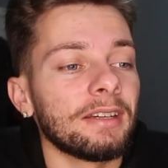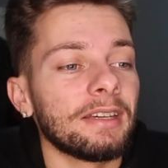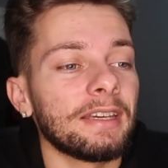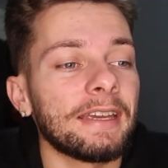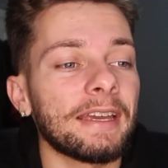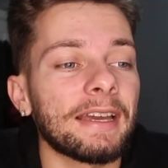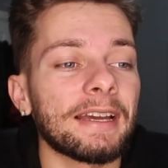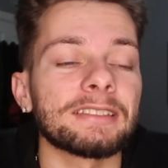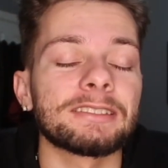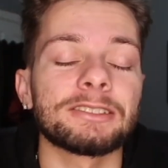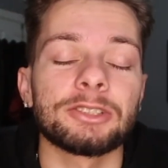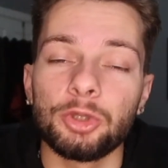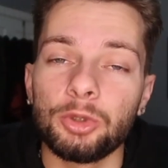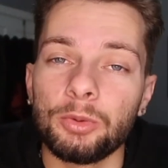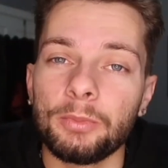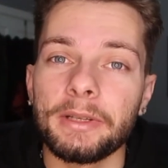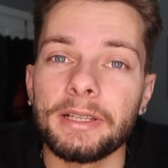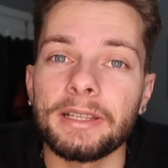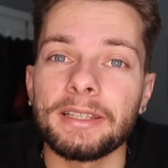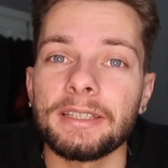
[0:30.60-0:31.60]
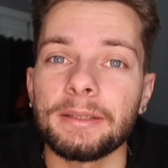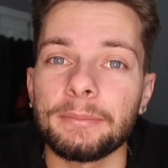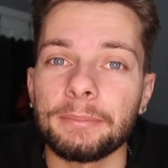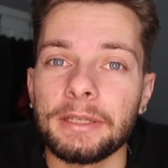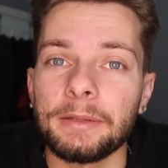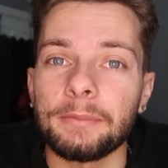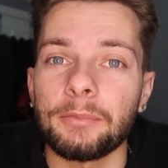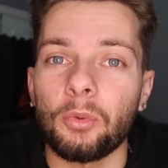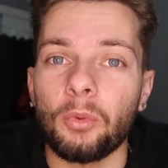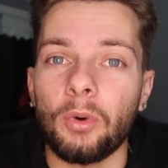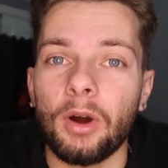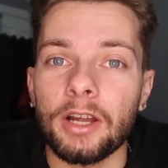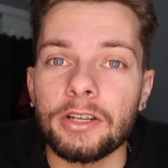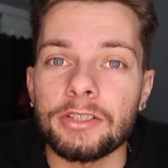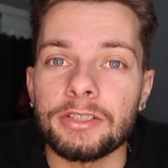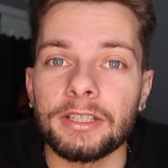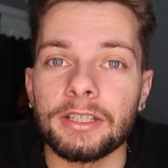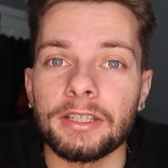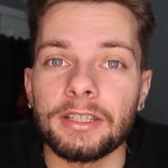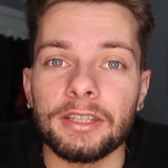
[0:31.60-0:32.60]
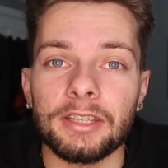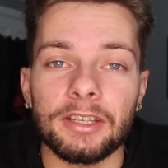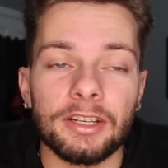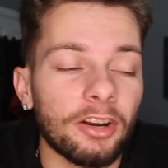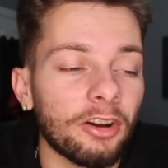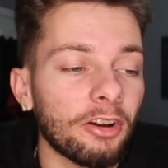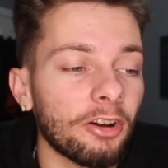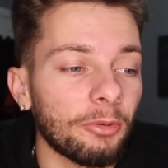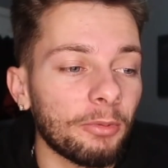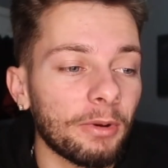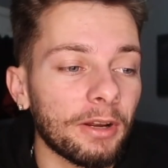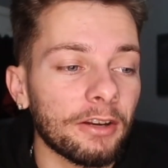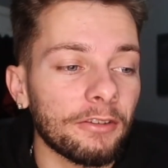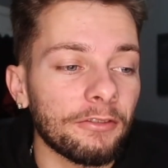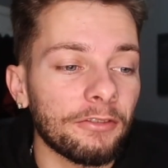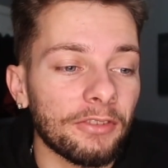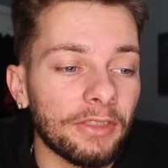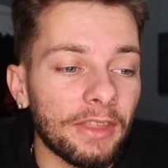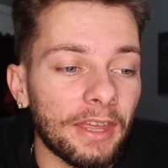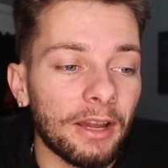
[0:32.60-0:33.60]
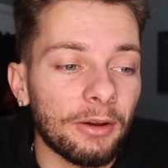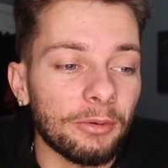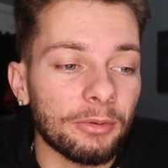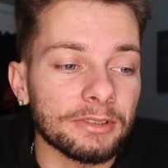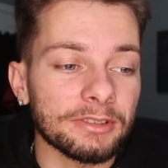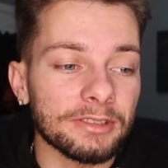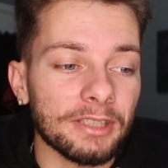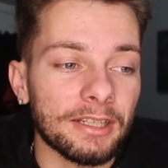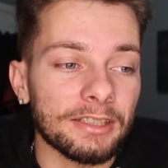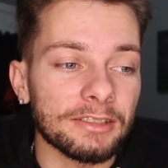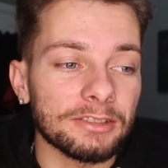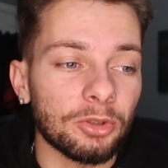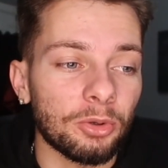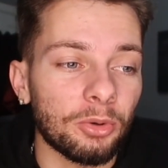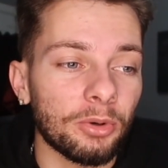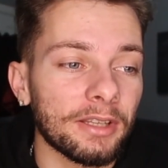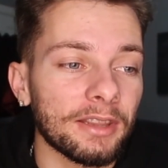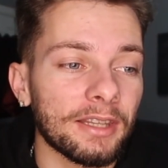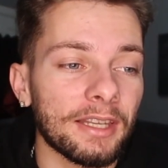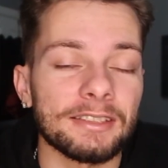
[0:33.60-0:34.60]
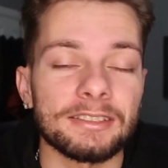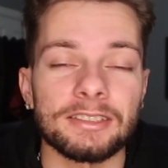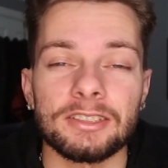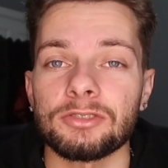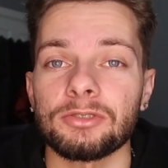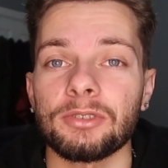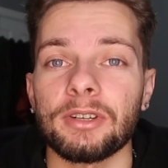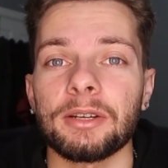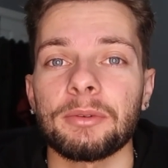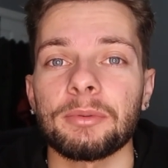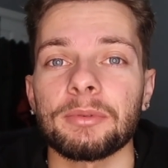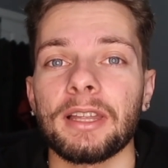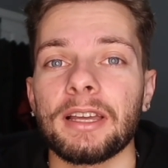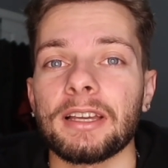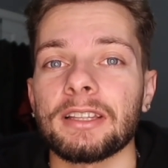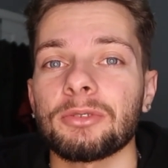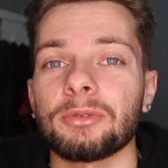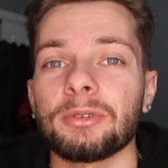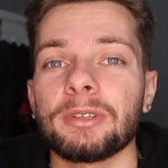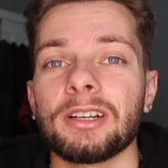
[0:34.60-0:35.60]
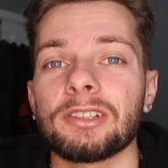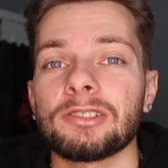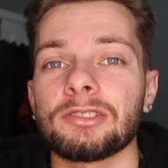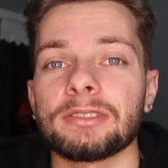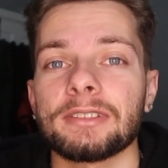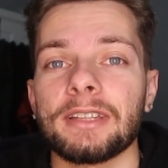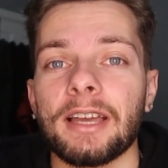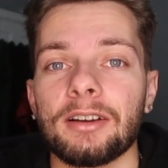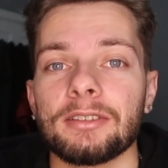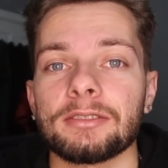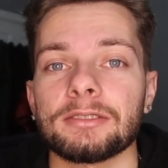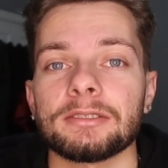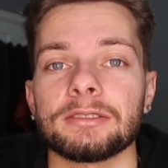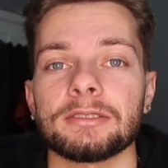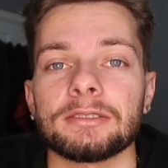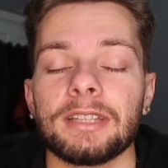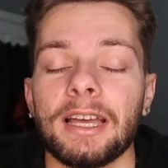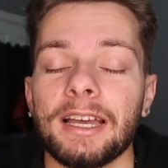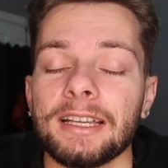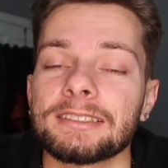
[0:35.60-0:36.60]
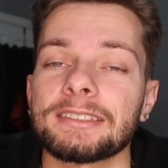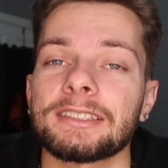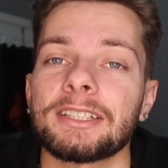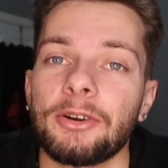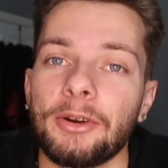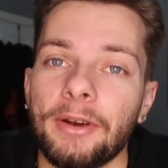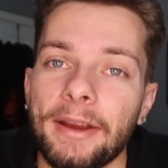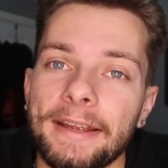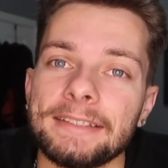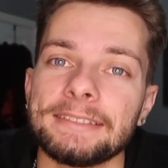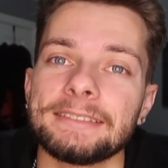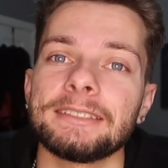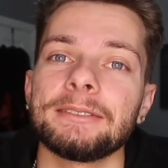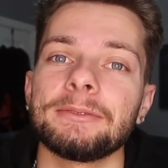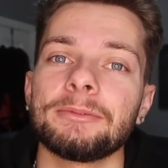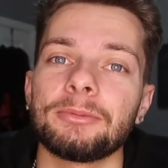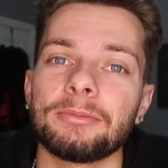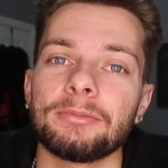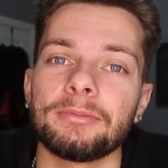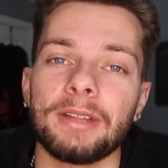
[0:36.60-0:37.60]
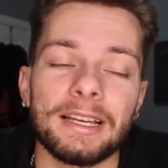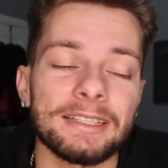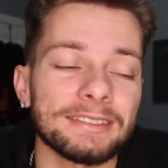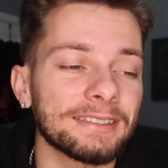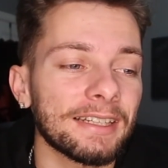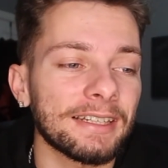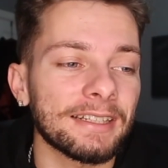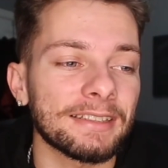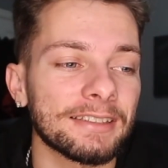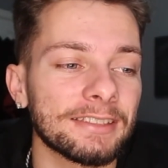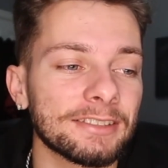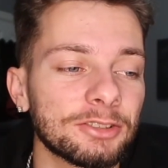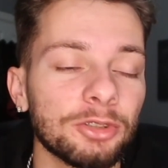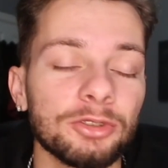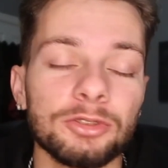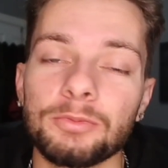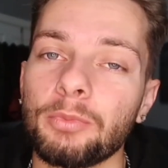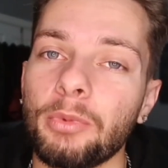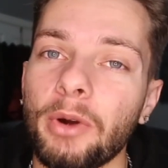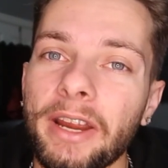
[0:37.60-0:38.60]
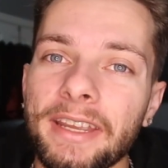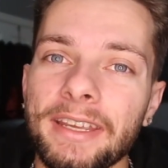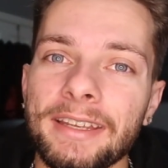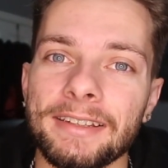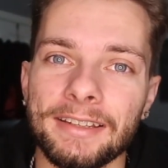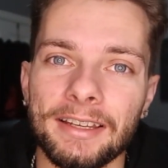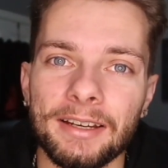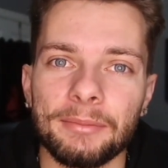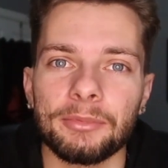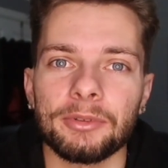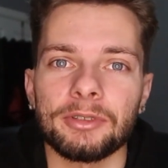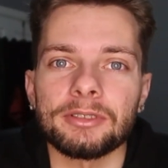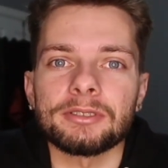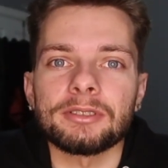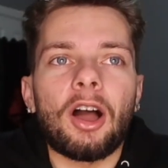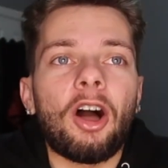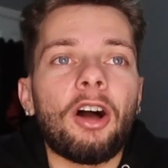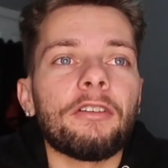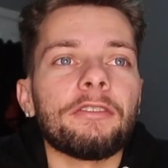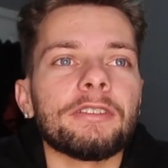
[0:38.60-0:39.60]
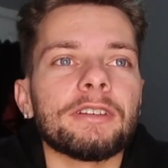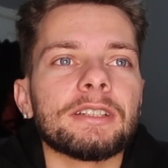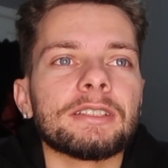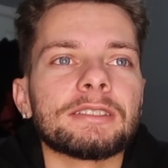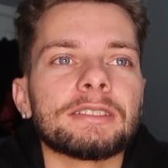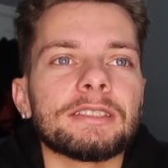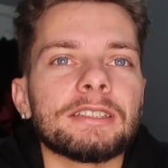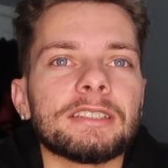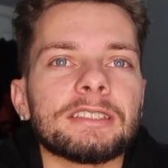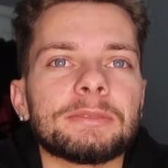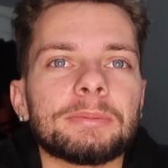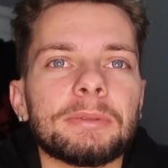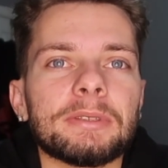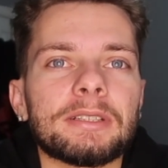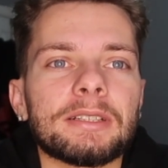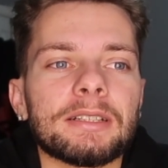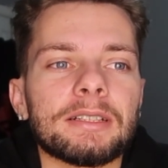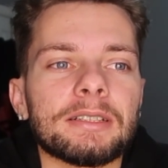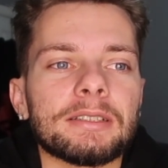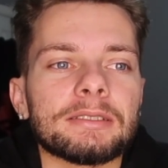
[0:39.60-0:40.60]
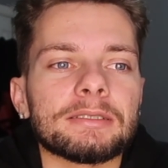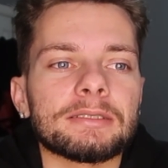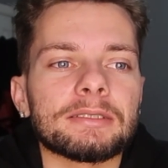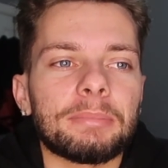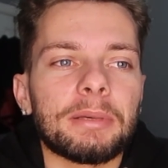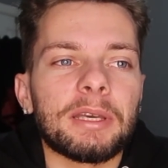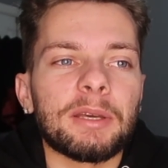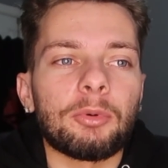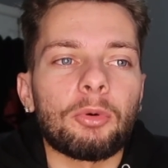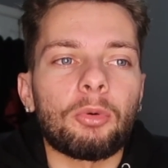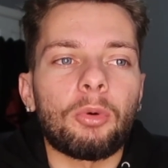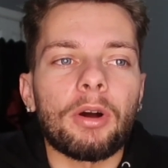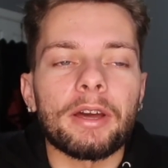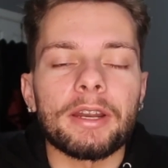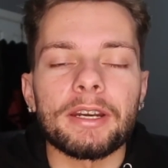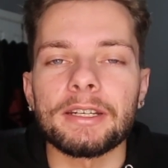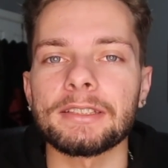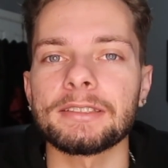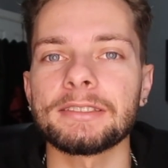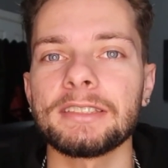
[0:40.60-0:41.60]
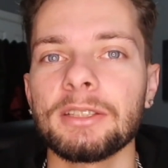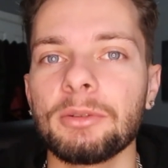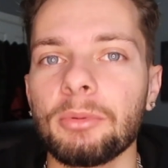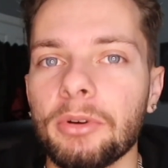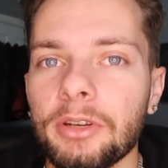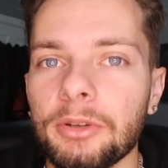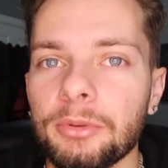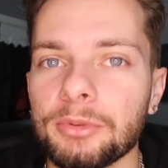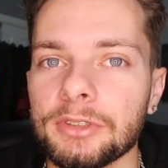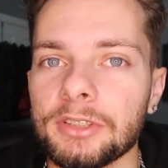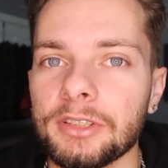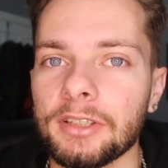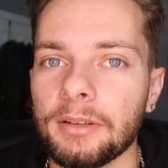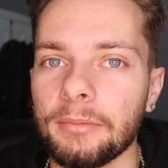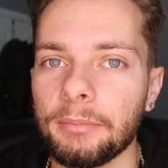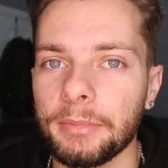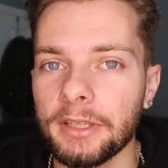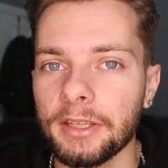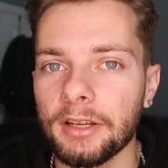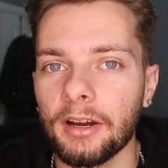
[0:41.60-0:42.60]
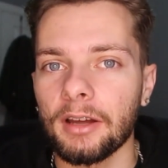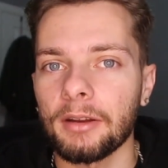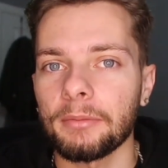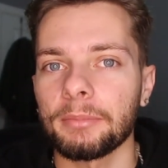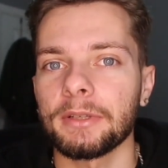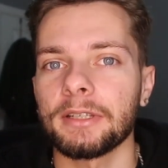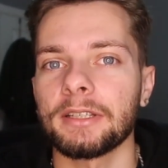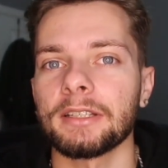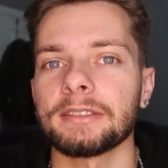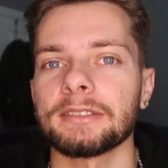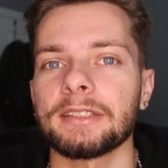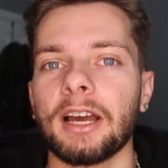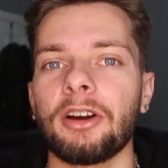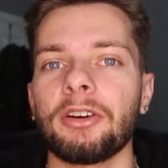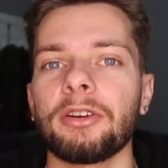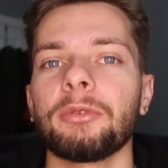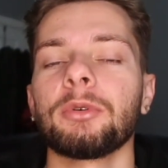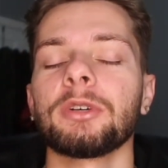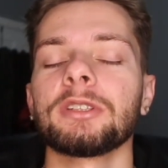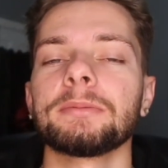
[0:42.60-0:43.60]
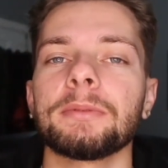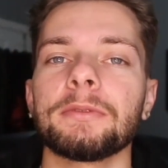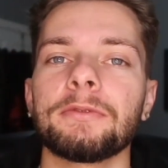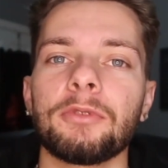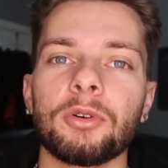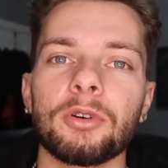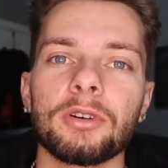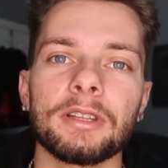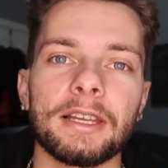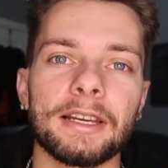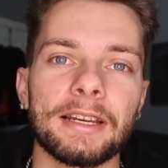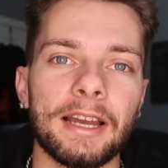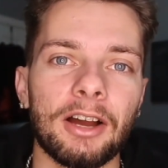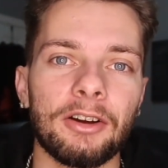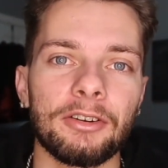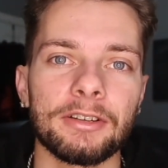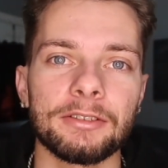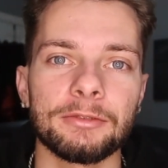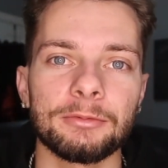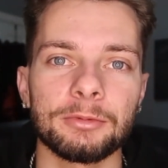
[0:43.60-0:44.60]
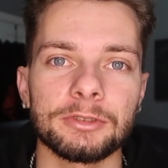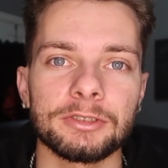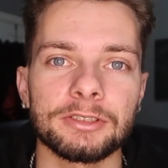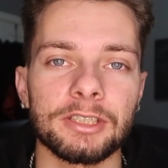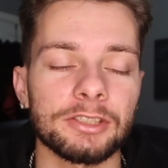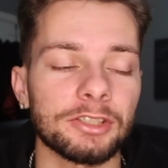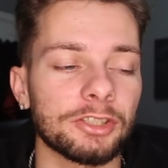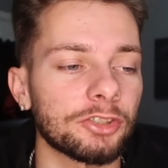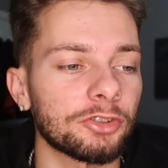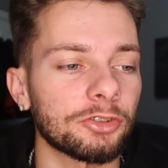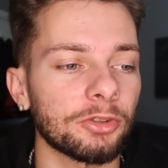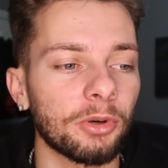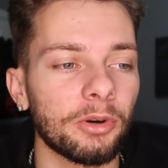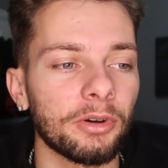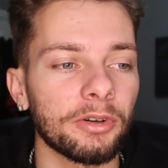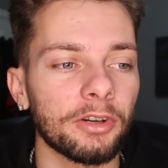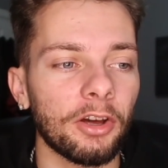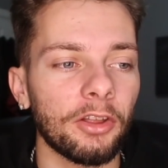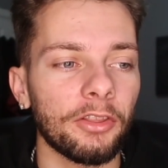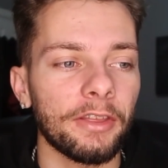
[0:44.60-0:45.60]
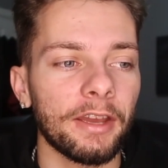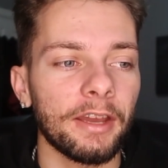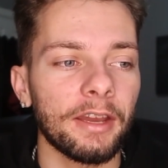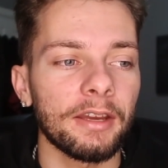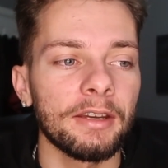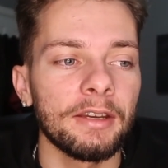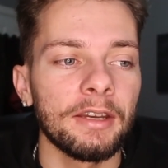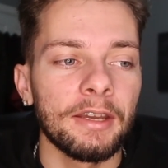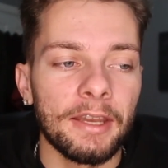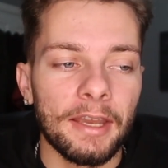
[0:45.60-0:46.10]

he had 2 million people watching and the current record for that was like Tory Lanez and Drake with like 300,000. That's crazy. That's like, this dude's breaking numbers. Obviously it's because people wanted to see what he was gonna be on because how he was before, like how he was such a troll and all that.